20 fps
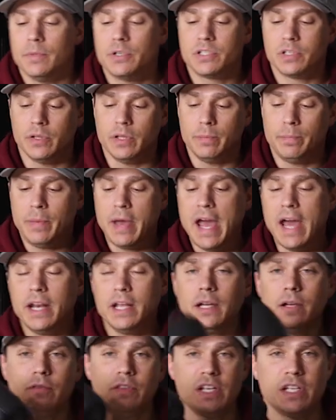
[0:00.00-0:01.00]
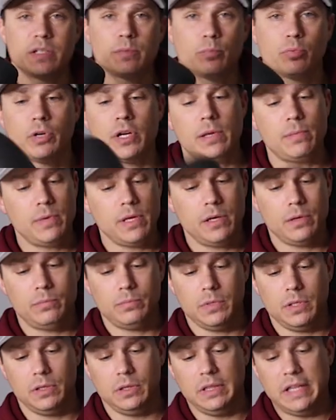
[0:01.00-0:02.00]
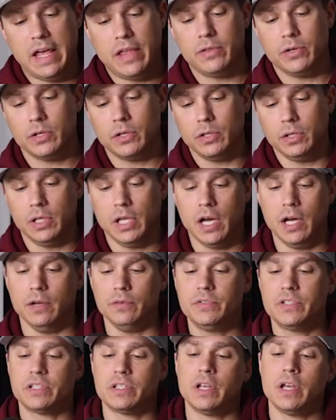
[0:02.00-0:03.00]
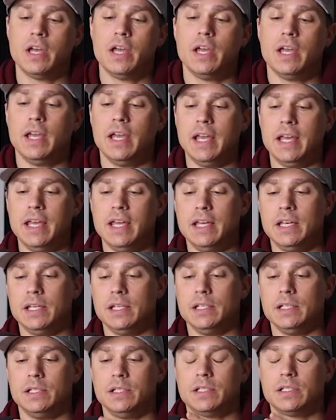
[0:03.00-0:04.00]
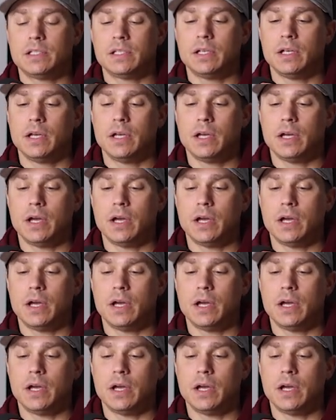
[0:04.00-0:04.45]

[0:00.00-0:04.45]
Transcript: So the padding of these premium leather gloves is